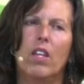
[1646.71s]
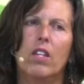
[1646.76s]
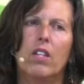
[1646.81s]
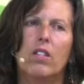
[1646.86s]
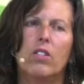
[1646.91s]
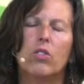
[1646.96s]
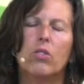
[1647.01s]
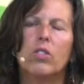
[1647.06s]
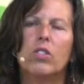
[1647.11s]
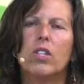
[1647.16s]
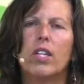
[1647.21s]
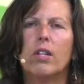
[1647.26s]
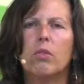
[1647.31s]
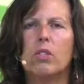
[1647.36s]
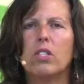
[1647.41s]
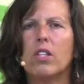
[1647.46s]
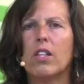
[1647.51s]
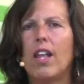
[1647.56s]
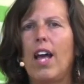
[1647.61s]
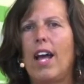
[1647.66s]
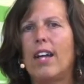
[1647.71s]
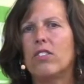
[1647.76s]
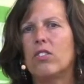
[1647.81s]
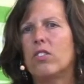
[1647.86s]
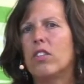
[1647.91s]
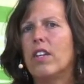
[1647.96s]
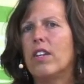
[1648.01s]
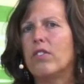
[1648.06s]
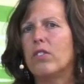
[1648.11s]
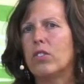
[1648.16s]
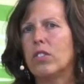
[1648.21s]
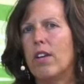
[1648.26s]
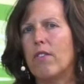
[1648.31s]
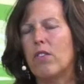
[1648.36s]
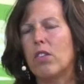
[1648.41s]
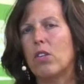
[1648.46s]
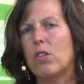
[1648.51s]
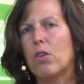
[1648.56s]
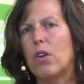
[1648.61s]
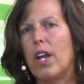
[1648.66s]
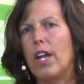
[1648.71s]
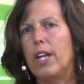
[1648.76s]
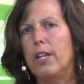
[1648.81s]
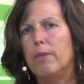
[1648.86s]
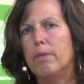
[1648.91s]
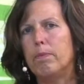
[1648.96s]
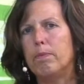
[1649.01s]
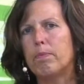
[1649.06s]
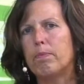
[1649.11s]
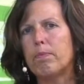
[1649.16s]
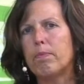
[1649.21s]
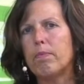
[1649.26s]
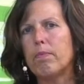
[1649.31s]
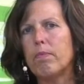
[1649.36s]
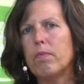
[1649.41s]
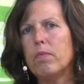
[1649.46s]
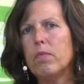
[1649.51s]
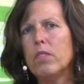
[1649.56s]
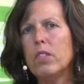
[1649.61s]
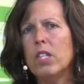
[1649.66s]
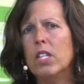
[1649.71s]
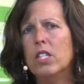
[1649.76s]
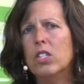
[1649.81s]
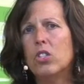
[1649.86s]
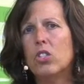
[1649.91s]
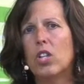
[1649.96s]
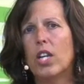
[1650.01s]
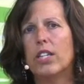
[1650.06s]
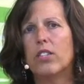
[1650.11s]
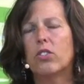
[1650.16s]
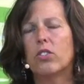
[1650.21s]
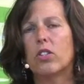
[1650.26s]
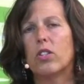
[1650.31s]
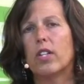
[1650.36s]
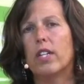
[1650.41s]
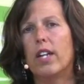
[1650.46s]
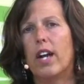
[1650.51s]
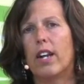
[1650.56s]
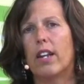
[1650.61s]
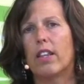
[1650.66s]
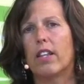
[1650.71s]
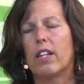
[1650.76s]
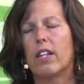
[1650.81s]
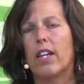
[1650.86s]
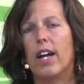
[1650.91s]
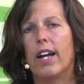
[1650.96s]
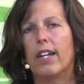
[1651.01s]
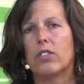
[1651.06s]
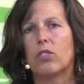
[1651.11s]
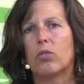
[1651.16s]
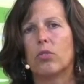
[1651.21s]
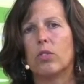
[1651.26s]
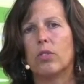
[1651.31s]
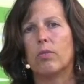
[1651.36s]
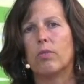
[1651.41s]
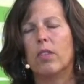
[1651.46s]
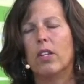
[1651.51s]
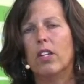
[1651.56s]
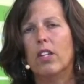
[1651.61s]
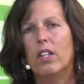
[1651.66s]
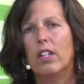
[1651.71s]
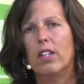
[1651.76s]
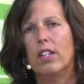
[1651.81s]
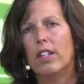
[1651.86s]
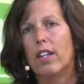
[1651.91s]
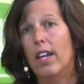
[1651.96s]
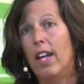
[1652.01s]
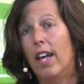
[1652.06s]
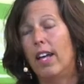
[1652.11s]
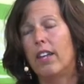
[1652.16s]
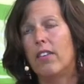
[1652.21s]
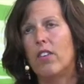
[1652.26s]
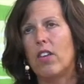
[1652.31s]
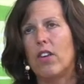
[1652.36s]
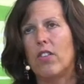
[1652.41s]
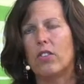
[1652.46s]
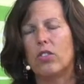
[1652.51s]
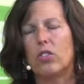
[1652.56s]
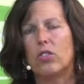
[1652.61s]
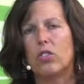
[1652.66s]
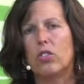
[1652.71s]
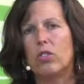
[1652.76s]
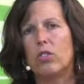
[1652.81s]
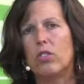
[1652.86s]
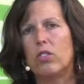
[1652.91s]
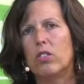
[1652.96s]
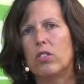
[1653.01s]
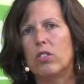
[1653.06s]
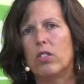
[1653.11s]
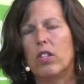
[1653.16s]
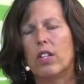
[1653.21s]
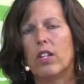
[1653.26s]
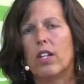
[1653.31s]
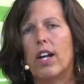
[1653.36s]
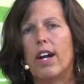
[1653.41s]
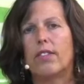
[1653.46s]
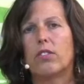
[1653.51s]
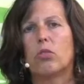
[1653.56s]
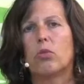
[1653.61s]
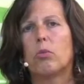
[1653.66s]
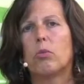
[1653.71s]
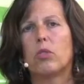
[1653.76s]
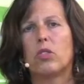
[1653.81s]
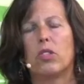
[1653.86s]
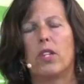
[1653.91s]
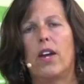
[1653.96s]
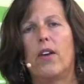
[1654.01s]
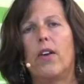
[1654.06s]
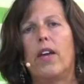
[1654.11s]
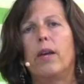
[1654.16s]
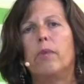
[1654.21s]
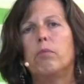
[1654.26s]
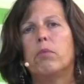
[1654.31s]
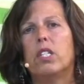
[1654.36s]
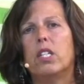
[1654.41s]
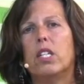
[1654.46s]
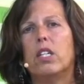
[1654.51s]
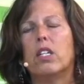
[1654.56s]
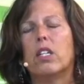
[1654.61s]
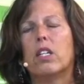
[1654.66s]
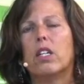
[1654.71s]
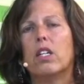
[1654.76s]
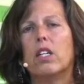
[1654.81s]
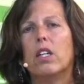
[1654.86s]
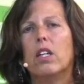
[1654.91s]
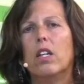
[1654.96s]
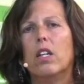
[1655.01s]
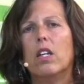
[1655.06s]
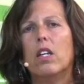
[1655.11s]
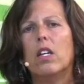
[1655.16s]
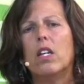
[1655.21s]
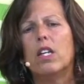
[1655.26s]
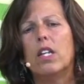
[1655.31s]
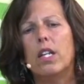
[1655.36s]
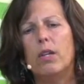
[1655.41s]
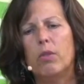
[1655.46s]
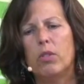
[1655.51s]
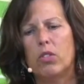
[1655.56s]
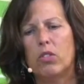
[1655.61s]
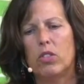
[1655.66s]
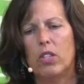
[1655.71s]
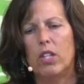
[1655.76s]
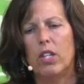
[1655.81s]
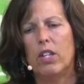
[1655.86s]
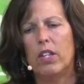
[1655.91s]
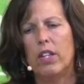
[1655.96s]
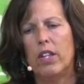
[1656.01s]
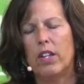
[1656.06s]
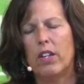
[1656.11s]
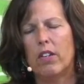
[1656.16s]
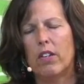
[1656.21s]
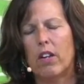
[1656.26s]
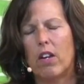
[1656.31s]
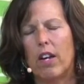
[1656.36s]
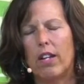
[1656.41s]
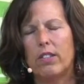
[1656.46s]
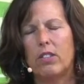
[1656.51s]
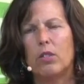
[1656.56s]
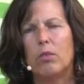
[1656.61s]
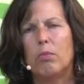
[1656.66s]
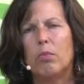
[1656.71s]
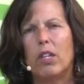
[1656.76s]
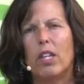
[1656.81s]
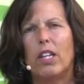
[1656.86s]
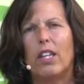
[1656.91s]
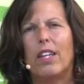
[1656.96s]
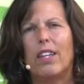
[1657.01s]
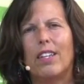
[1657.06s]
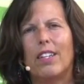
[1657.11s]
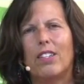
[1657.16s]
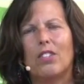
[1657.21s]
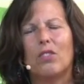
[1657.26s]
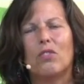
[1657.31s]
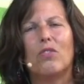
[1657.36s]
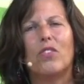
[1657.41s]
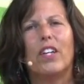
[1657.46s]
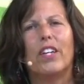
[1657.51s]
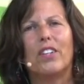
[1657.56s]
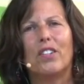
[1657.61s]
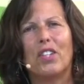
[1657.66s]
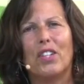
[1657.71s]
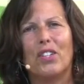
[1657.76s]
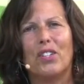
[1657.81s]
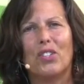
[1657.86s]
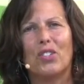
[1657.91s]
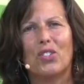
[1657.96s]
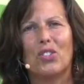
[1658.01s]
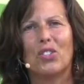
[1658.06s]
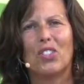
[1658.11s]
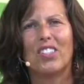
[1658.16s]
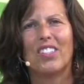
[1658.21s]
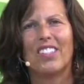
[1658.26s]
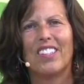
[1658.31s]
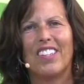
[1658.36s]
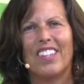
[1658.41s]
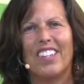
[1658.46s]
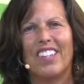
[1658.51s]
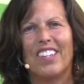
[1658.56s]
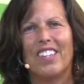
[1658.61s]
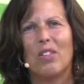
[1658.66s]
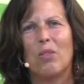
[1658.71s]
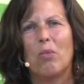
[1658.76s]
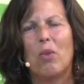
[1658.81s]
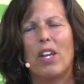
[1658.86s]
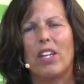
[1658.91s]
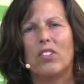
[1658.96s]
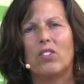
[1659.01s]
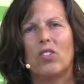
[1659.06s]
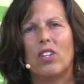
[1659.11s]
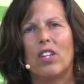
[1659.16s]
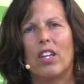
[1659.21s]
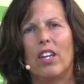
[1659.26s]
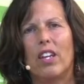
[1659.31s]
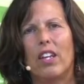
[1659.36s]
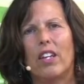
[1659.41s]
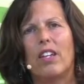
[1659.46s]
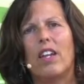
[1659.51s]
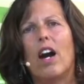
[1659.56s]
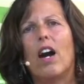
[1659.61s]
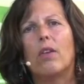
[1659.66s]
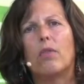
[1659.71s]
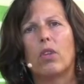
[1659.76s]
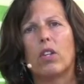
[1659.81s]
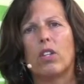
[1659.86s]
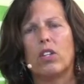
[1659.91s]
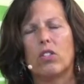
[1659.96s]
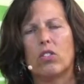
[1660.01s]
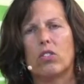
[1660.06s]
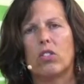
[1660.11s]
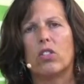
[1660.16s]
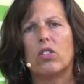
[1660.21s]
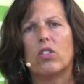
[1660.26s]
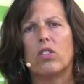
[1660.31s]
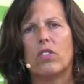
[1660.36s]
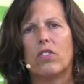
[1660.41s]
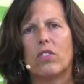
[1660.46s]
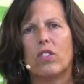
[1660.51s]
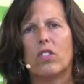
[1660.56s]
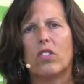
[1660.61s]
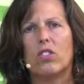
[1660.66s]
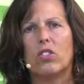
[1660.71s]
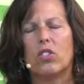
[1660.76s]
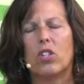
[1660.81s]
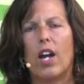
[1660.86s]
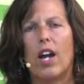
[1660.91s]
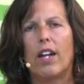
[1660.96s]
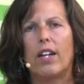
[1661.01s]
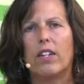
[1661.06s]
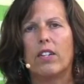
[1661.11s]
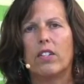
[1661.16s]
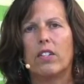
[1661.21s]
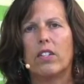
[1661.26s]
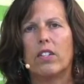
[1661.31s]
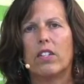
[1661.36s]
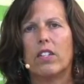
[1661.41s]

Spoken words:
So he said it was the last day of seventh grade, and Shay scurried out of the classroom ahead of the other students, and the classroom was now empty. And he was sitting there contemplating his failures, the ways that he had not really served this child.